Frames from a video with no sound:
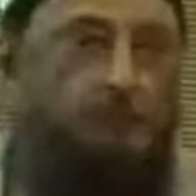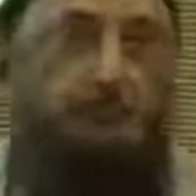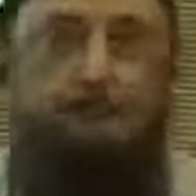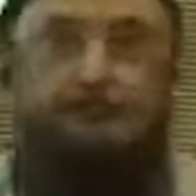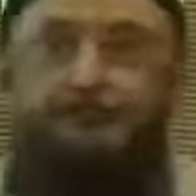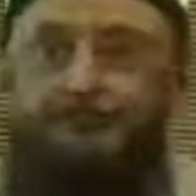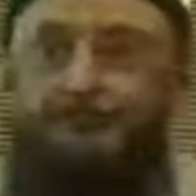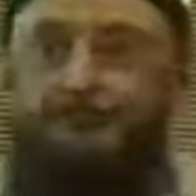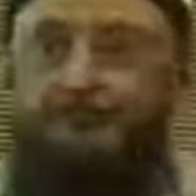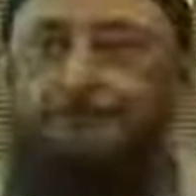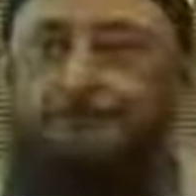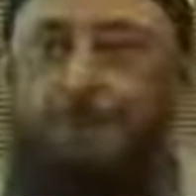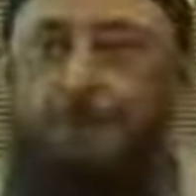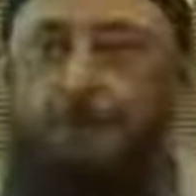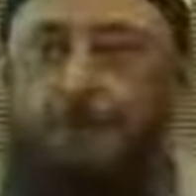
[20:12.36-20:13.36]
No.
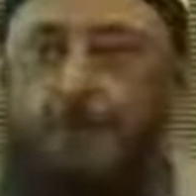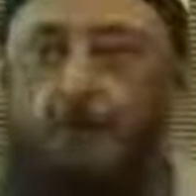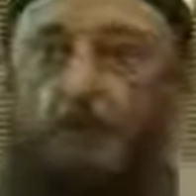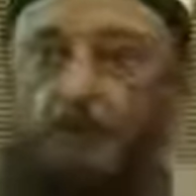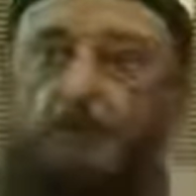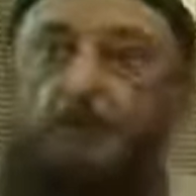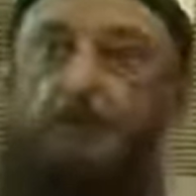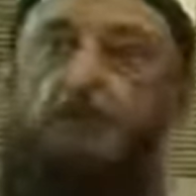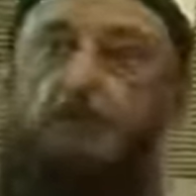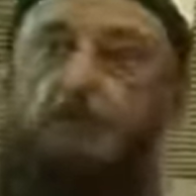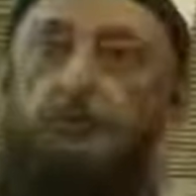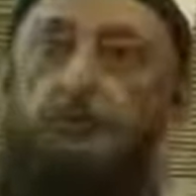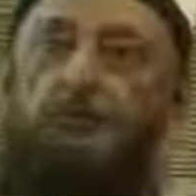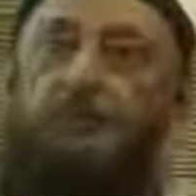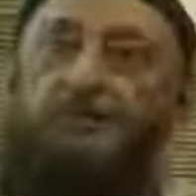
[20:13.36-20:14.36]
What
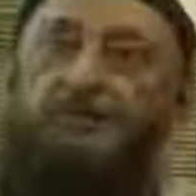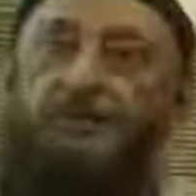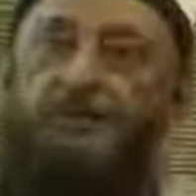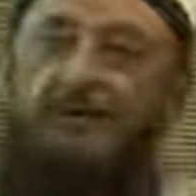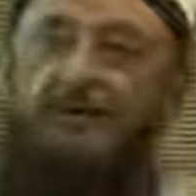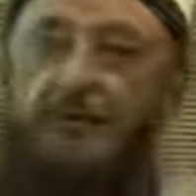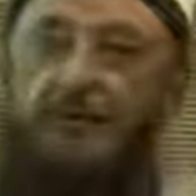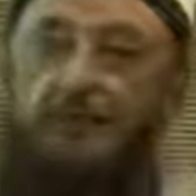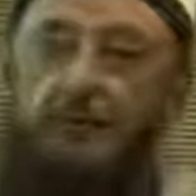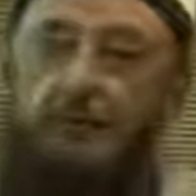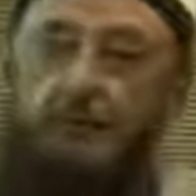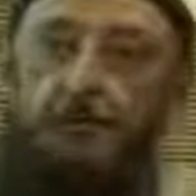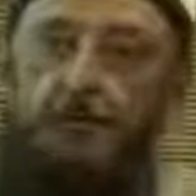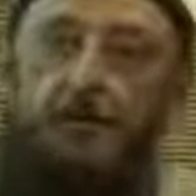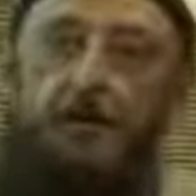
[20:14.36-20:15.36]
used to be
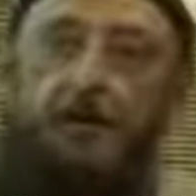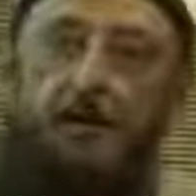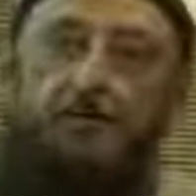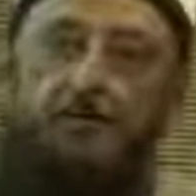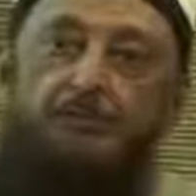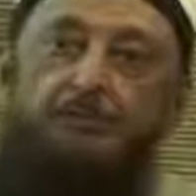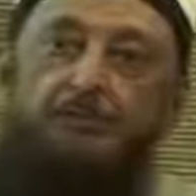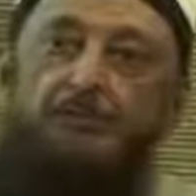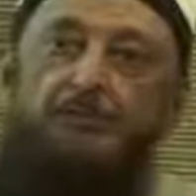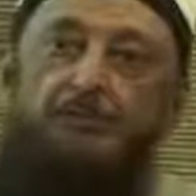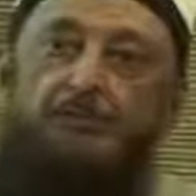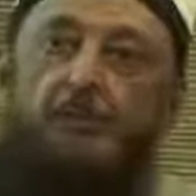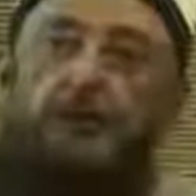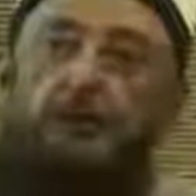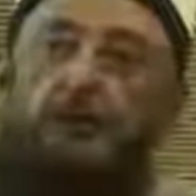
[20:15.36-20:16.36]
Byzantium, what the Quran
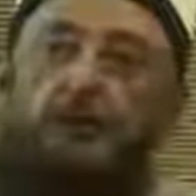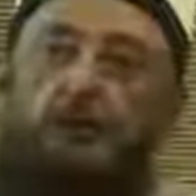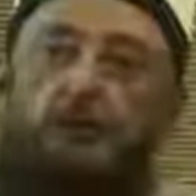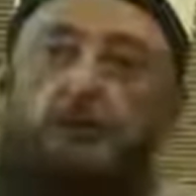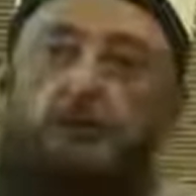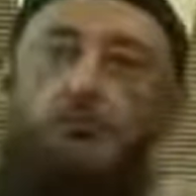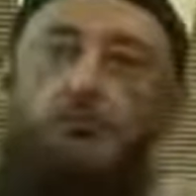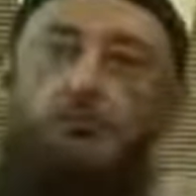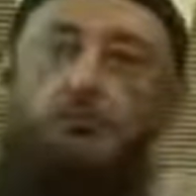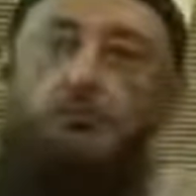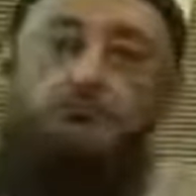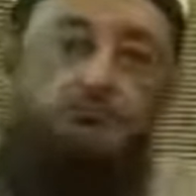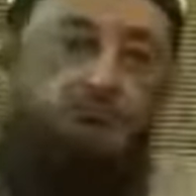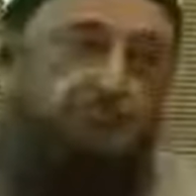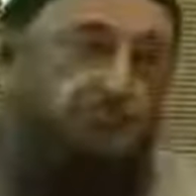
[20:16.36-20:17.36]
refers to as
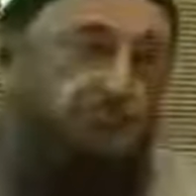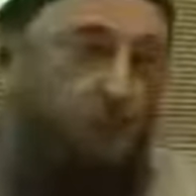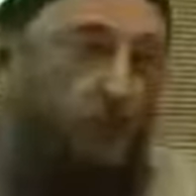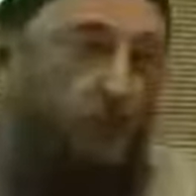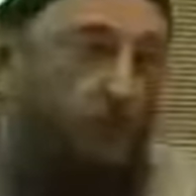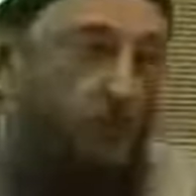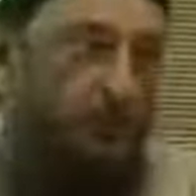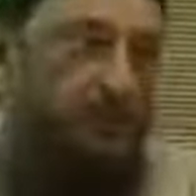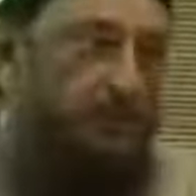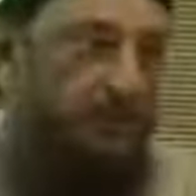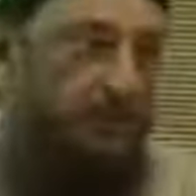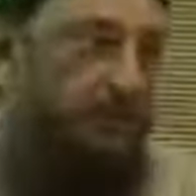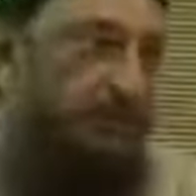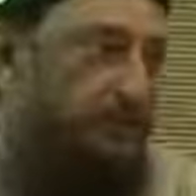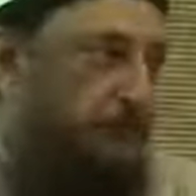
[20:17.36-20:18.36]
Rome,
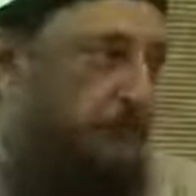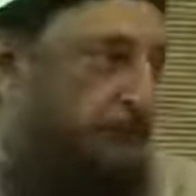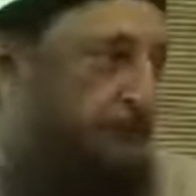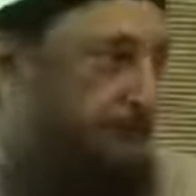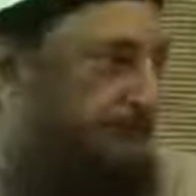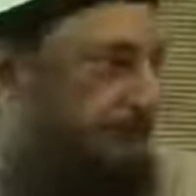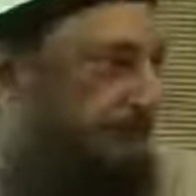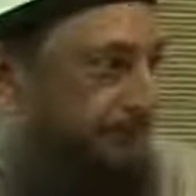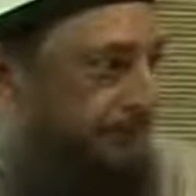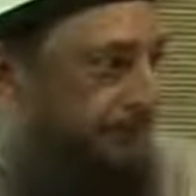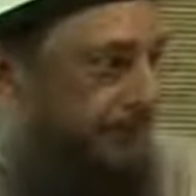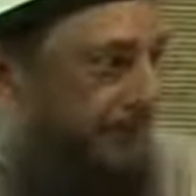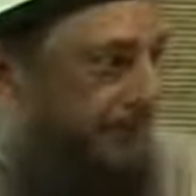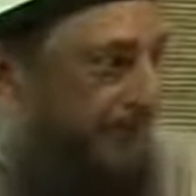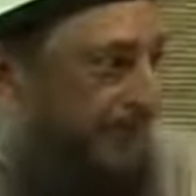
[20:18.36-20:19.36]
Ghulibat al-Rum.